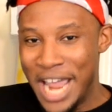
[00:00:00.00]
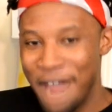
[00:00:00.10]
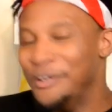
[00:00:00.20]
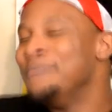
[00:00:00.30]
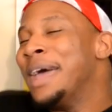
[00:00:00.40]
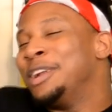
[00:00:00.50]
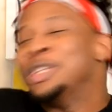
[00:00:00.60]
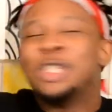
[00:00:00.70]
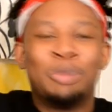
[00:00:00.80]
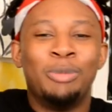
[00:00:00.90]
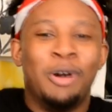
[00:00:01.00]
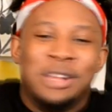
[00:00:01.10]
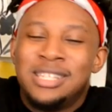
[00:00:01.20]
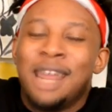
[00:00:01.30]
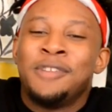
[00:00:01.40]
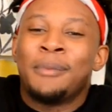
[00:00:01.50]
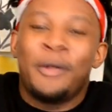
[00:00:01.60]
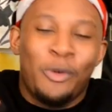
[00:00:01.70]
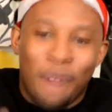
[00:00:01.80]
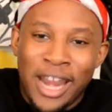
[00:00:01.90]
If we make it to the Super Bowl, it's not even talking
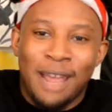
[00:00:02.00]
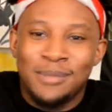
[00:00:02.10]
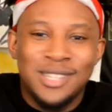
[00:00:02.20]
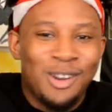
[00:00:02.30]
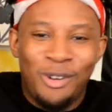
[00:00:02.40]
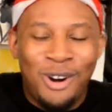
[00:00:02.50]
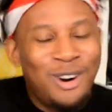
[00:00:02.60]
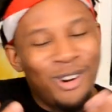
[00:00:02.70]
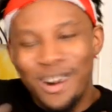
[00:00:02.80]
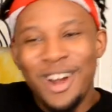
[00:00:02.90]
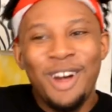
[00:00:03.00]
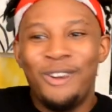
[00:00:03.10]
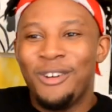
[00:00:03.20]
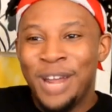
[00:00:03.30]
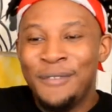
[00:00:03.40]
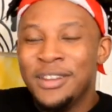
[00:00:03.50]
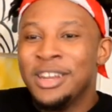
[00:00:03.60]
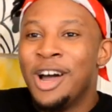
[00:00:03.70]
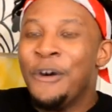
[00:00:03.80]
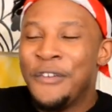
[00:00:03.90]
about the Rams or even,
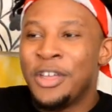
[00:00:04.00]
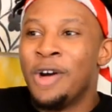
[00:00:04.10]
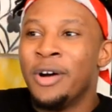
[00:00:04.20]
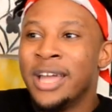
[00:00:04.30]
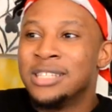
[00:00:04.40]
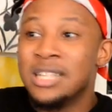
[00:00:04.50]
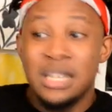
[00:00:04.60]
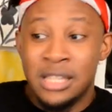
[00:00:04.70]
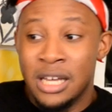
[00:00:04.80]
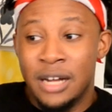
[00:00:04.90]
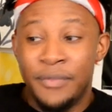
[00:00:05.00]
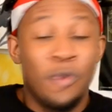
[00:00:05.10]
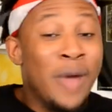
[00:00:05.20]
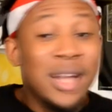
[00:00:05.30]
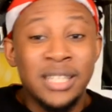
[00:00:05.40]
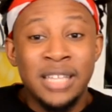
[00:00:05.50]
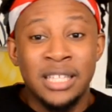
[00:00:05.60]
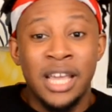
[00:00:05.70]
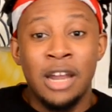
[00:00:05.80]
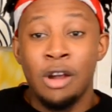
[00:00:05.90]
you know, if we have to go against the Redskins
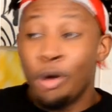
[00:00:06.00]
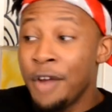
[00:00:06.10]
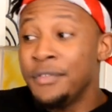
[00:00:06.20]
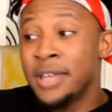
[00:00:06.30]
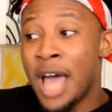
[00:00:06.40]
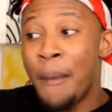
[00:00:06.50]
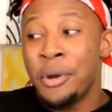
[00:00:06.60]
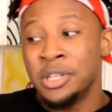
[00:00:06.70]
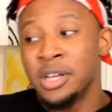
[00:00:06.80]
again or even the Cowboys.